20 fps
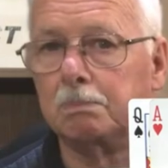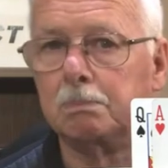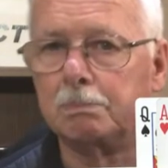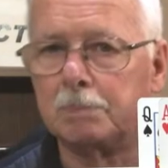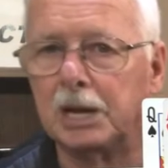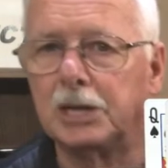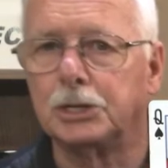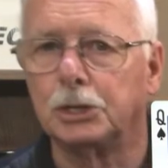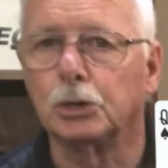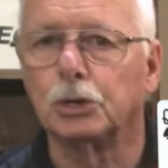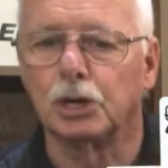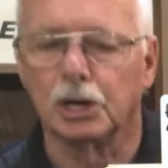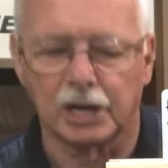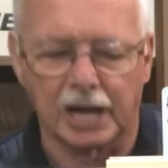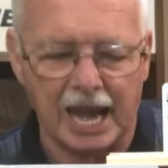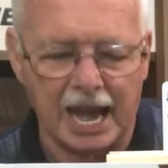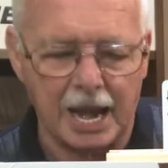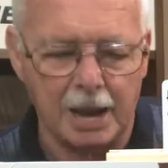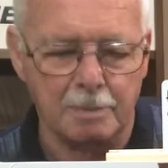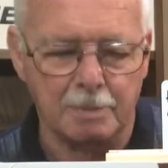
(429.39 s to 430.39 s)
Bid Euchre
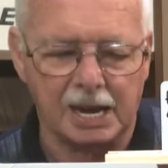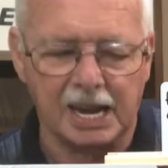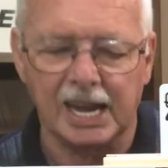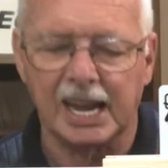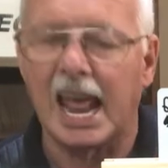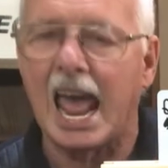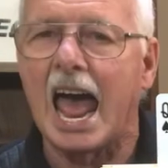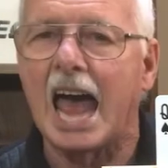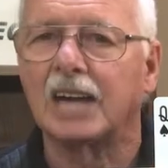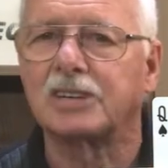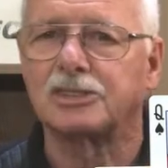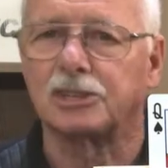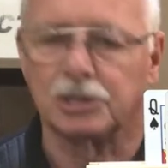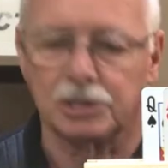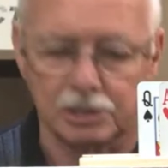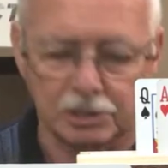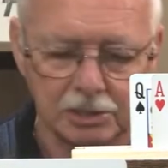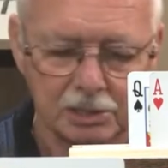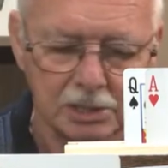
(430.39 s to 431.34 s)
game in action.